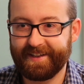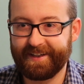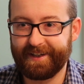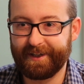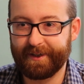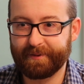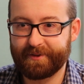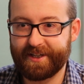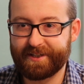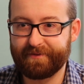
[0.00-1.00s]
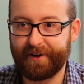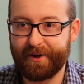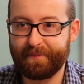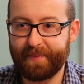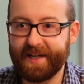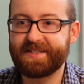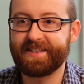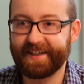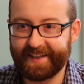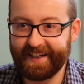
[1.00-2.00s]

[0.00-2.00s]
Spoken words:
So that's a very basic